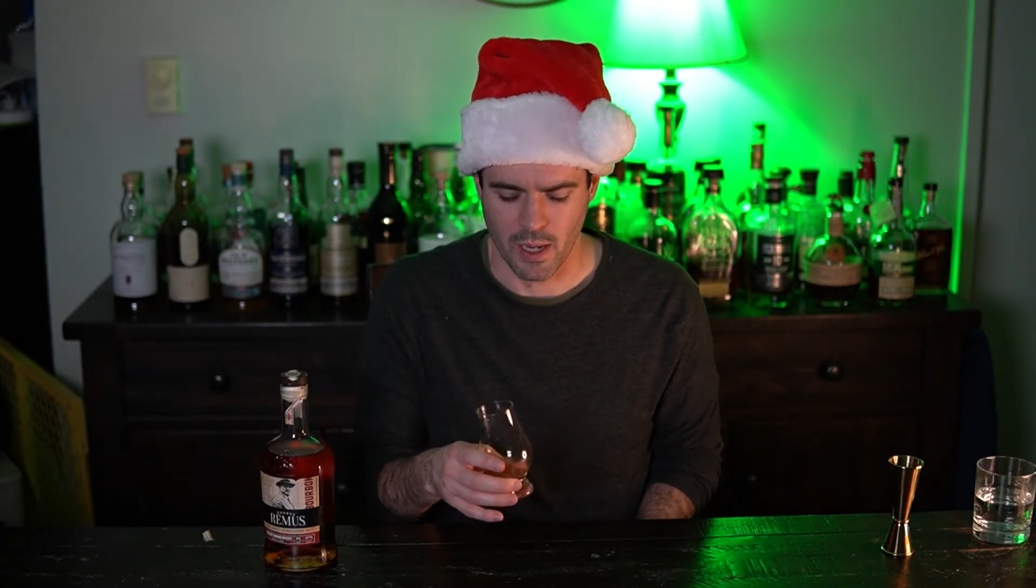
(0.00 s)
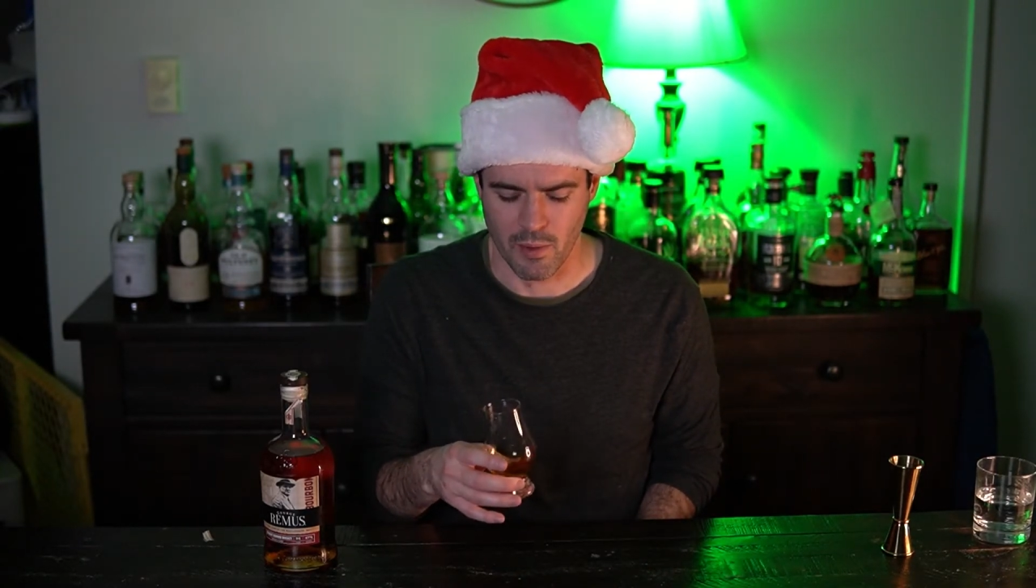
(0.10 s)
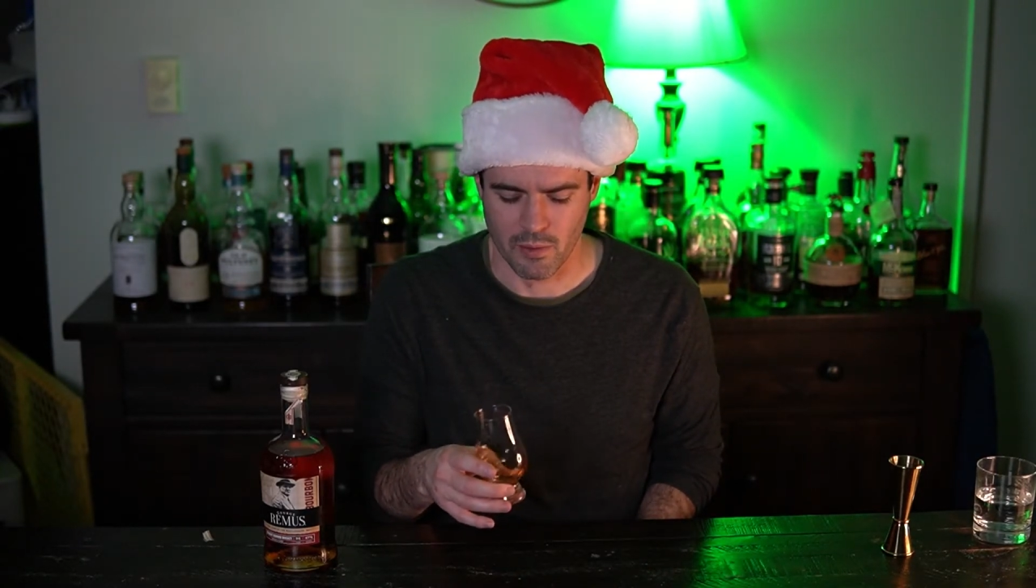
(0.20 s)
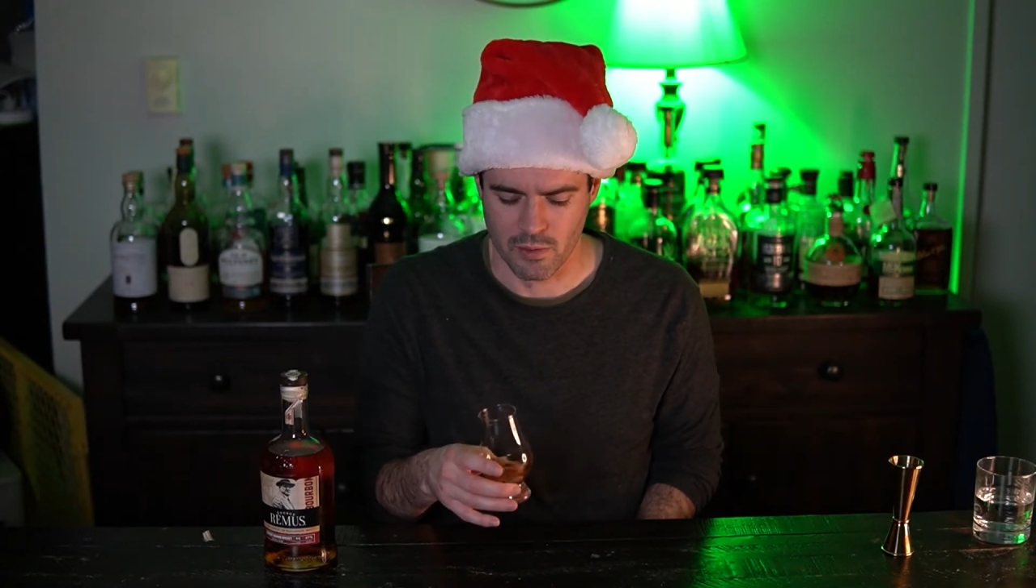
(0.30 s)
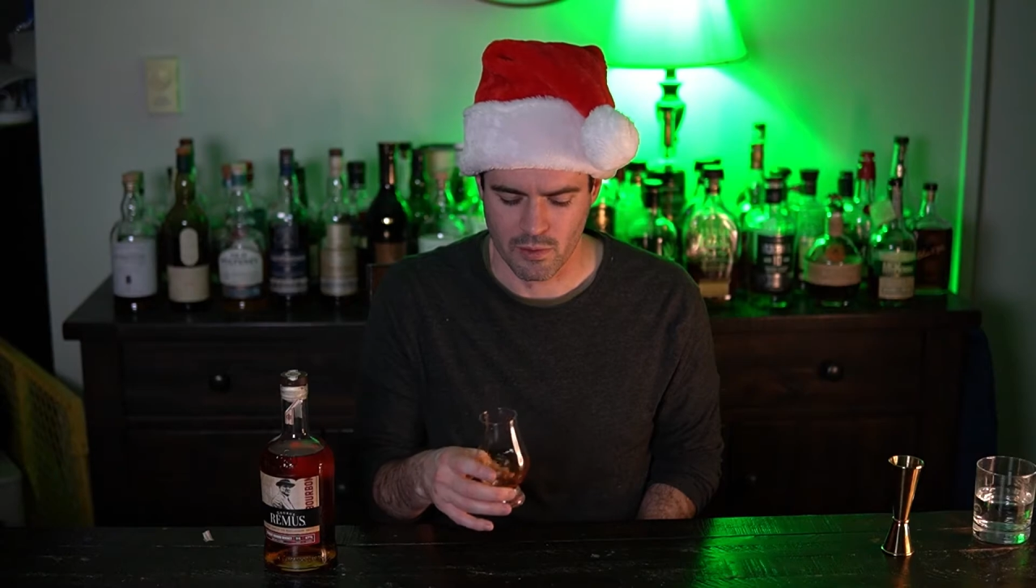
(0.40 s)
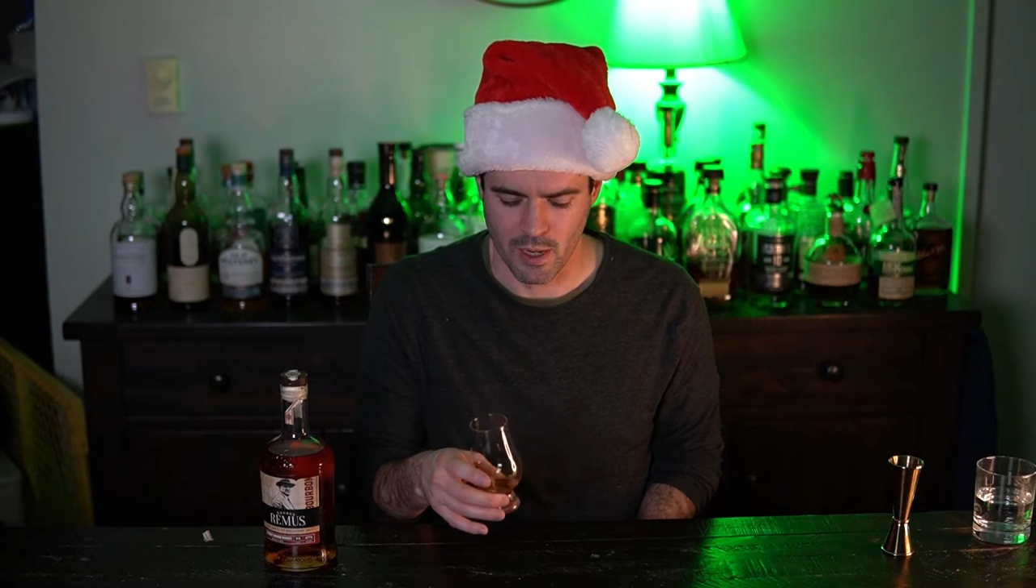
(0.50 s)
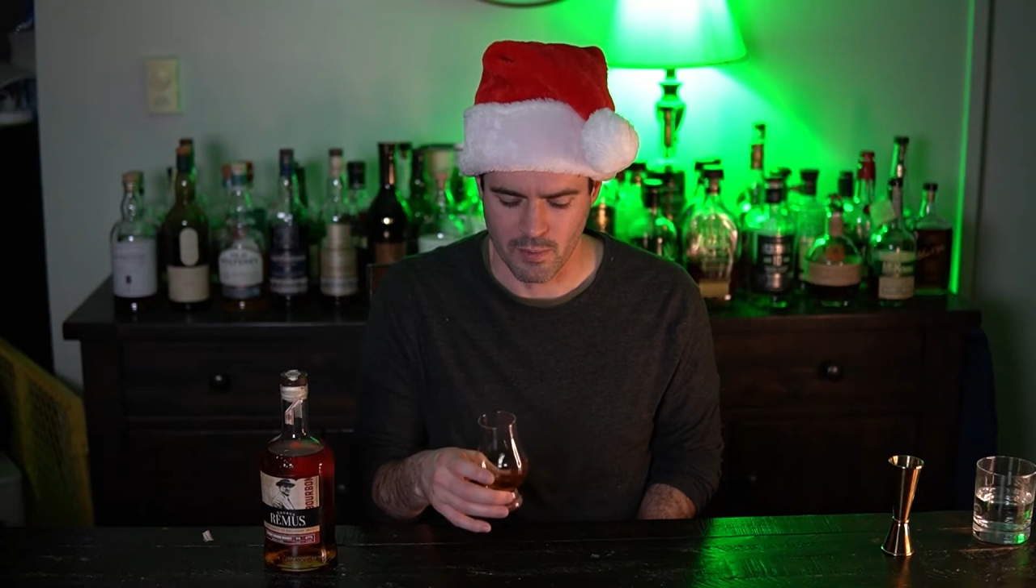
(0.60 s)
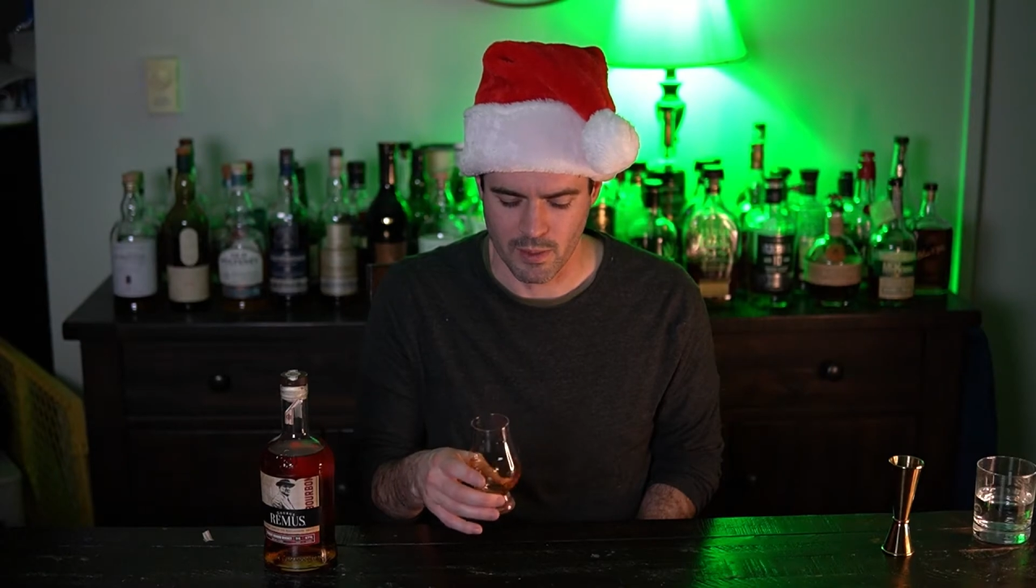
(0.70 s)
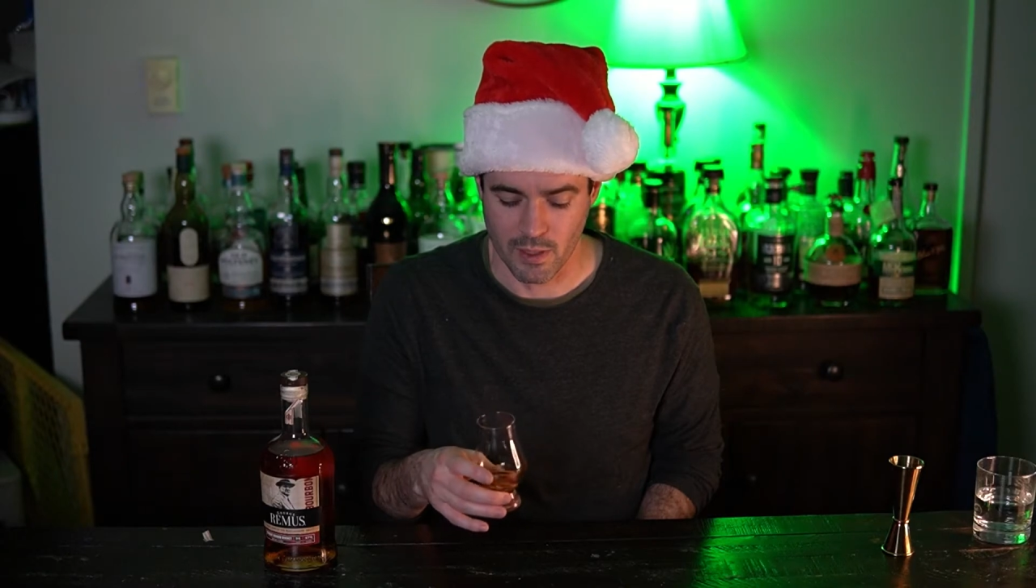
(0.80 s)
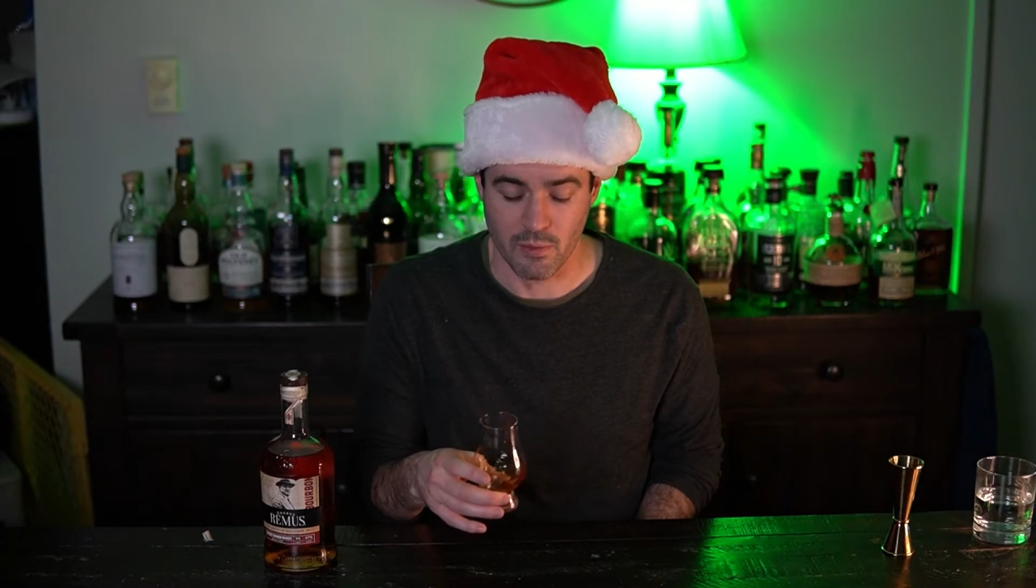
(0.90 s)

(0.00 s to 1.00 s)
I would describe this.